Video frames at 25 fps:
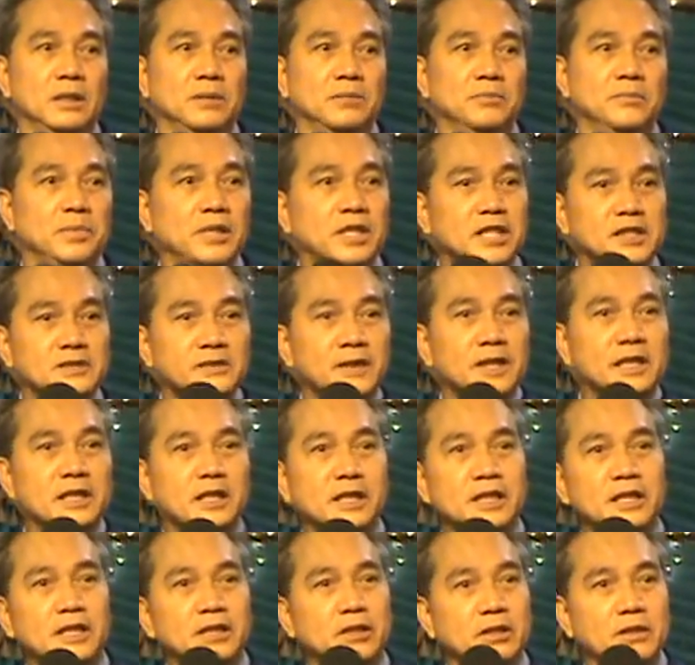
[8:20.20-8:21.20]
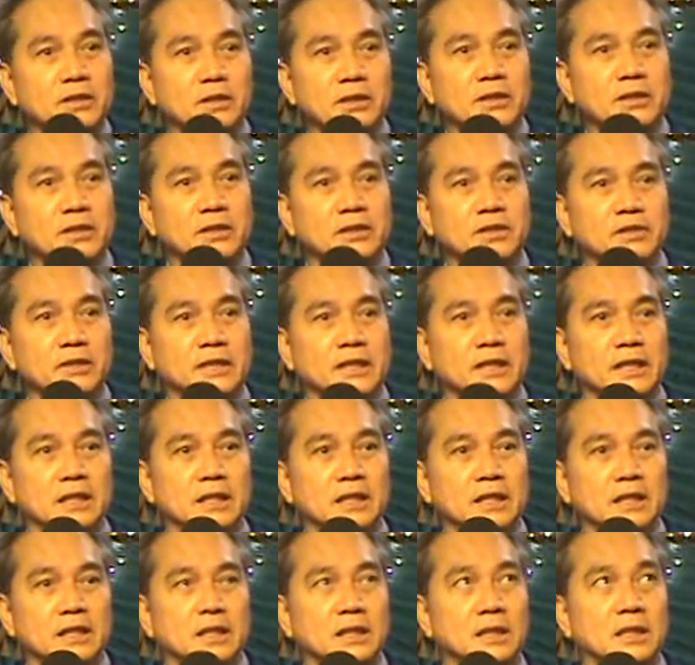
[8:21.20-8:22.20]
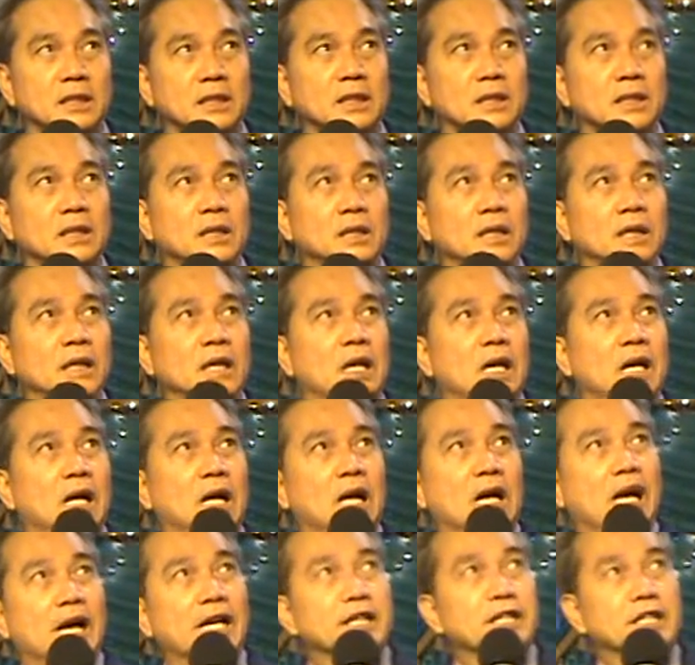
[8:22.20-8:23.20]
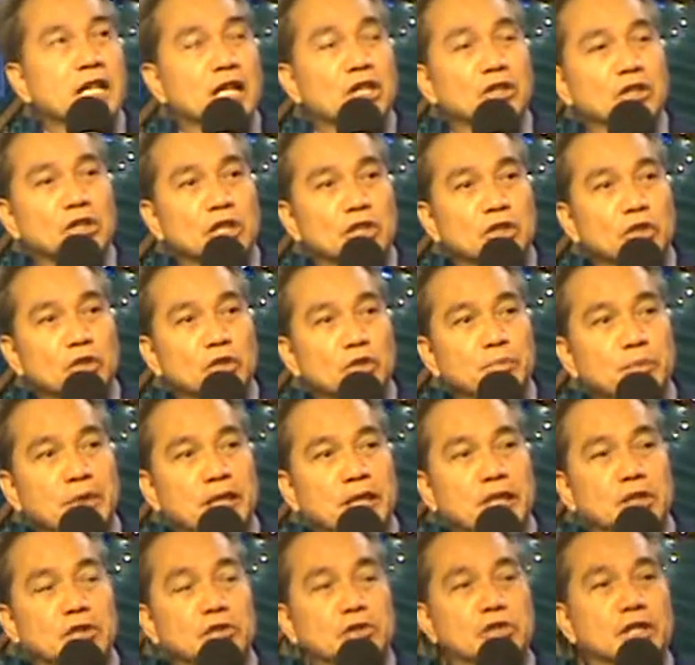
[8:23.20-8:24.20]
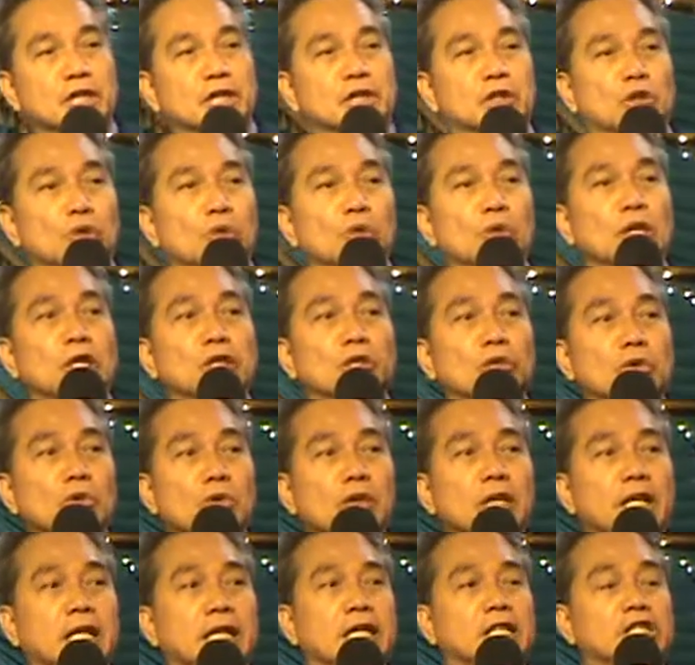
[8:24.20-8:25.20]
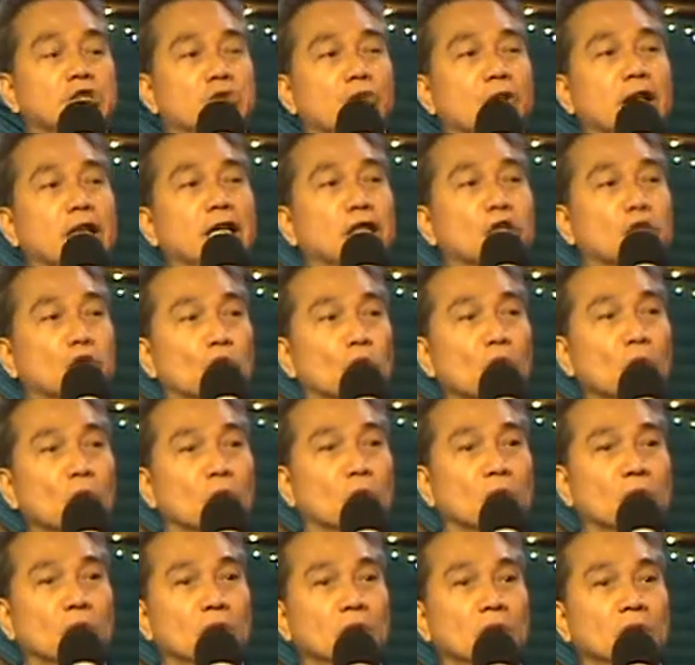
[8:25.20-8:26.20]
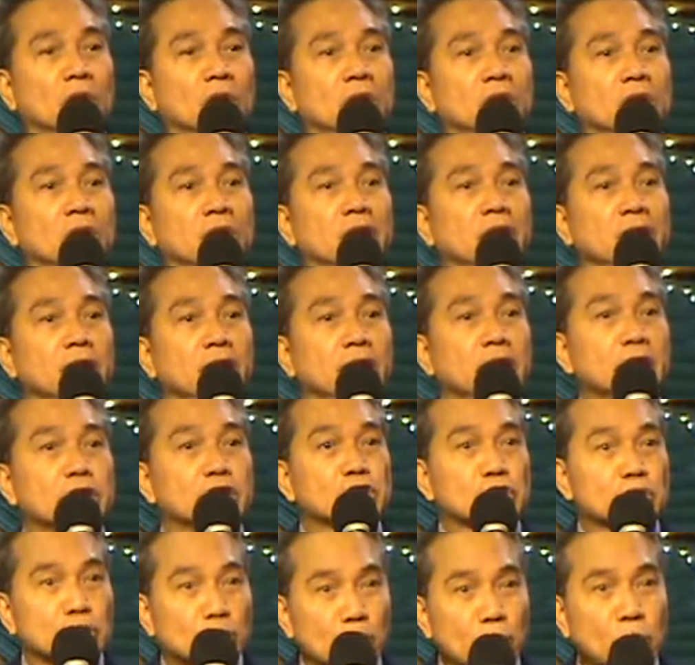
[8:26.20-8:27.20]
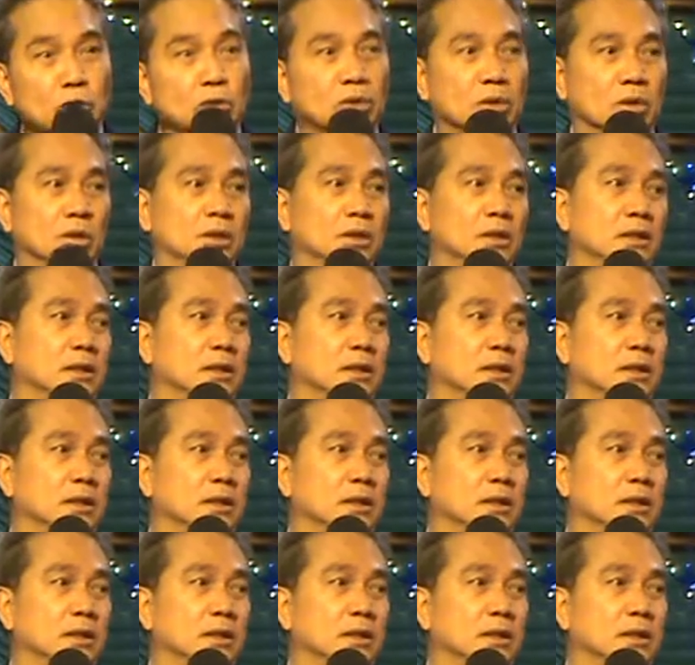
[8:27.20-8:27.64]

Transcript: But it's very clear. You look at the screen. I tell you the truth, meaning to say truly, truly, it's really true. It's true.